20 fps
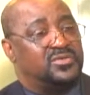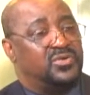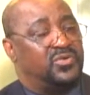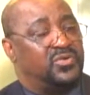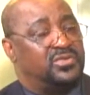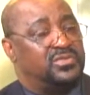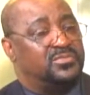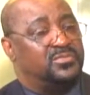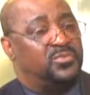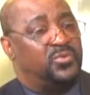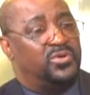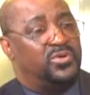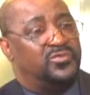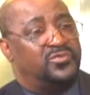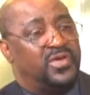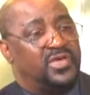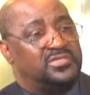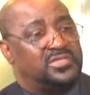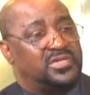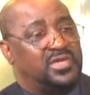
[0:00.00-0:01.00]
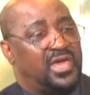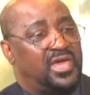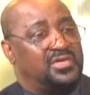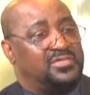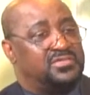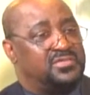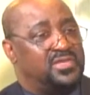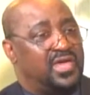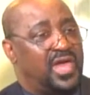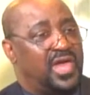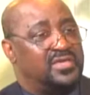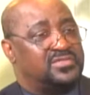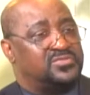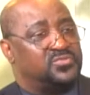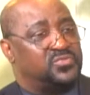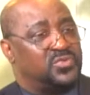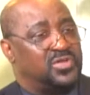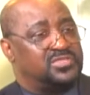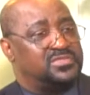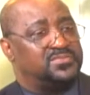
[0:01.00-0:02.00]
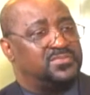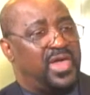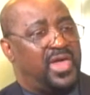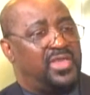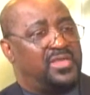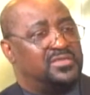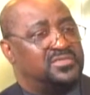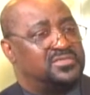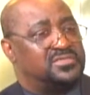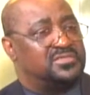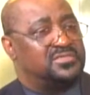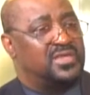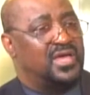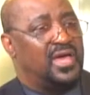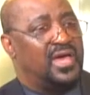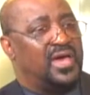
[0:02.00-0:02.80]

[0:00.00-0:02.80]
or the Board of Education has, risk managers.